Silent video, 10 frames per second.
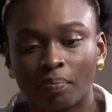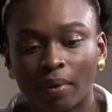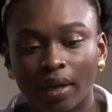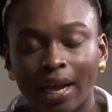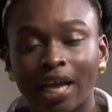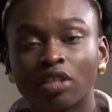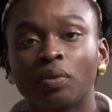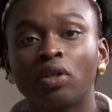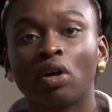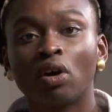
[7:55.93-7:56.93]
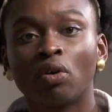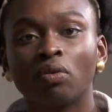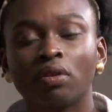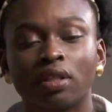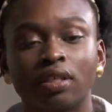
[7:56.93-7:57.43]
But as we know,
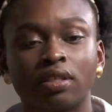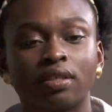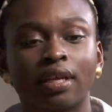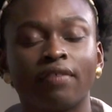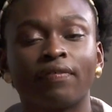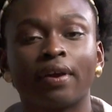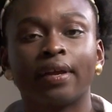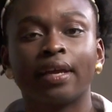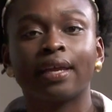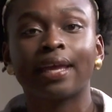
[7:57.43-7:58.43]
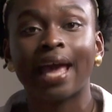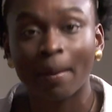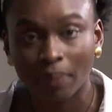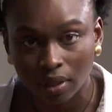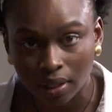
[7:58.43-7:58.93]
this is a very
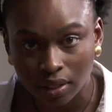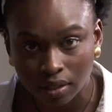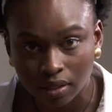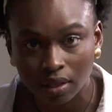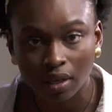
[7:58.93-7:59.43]
capitalist,